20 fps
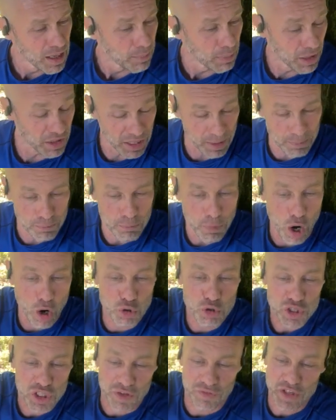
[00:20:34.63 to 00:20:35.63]
I think
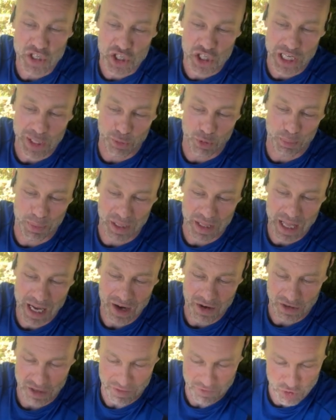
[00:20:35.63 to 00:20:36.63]
most of the shit would be
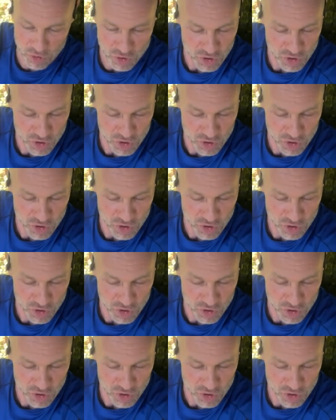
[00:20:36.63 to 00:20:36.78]
there. And you have